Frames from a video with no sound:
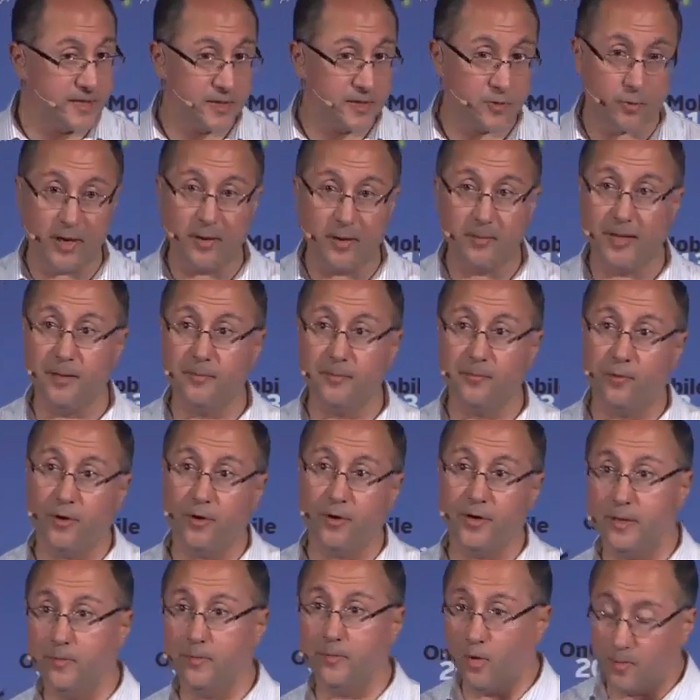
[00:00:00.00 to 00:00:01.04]
extremely
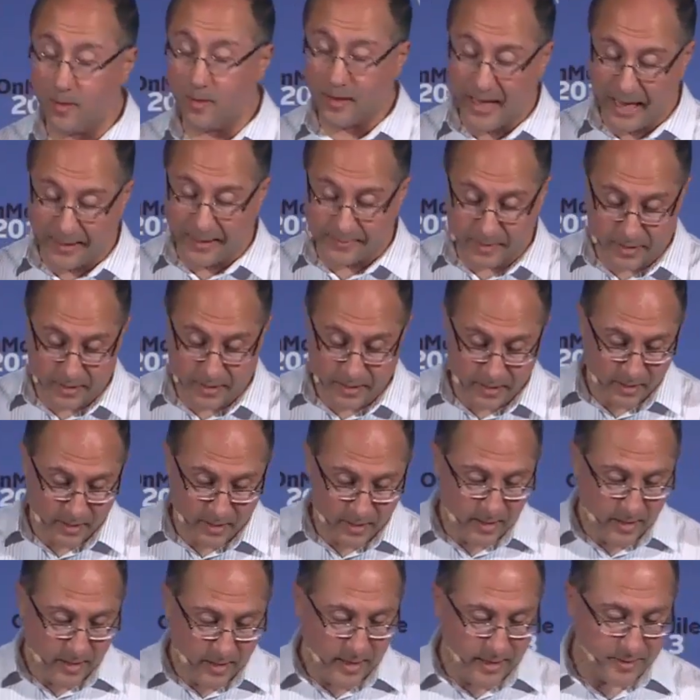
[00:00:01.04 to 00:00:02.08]
important in mobile apps.
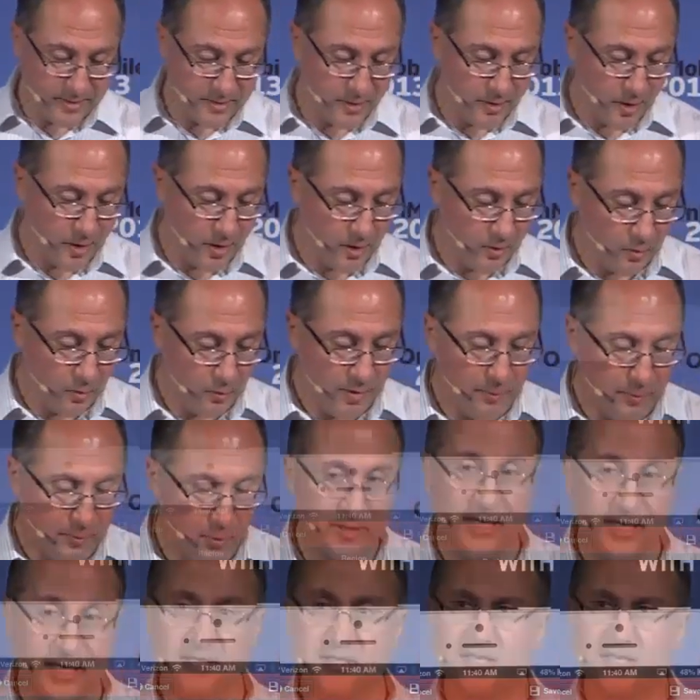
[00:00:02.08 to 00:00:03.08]
As you know, we put the